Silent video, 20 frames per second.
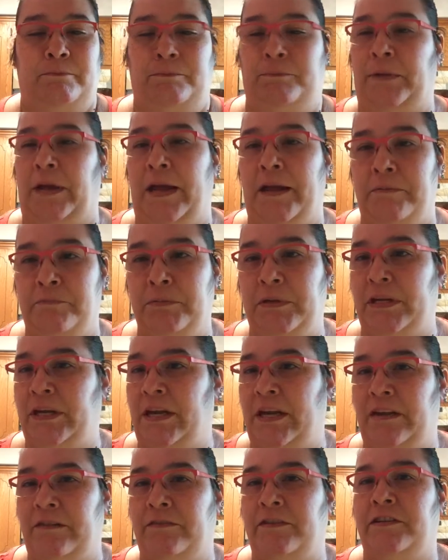bad
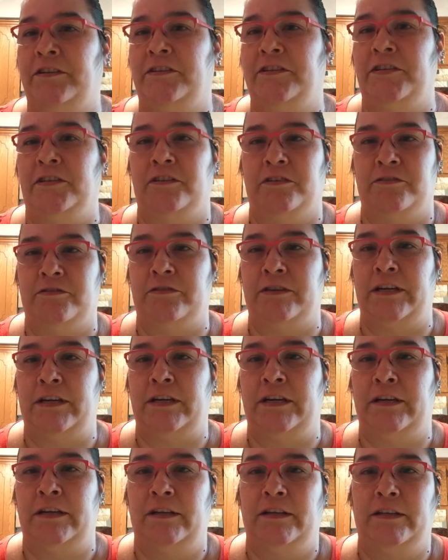behaved
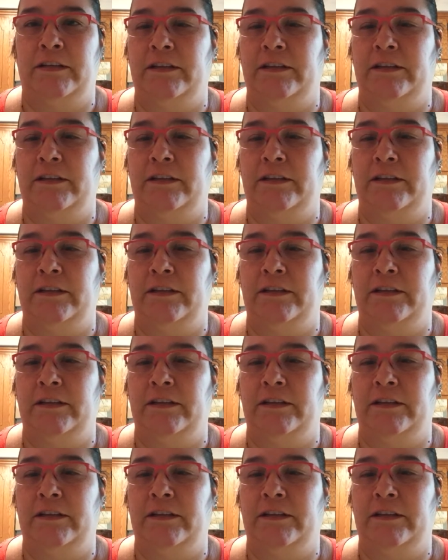children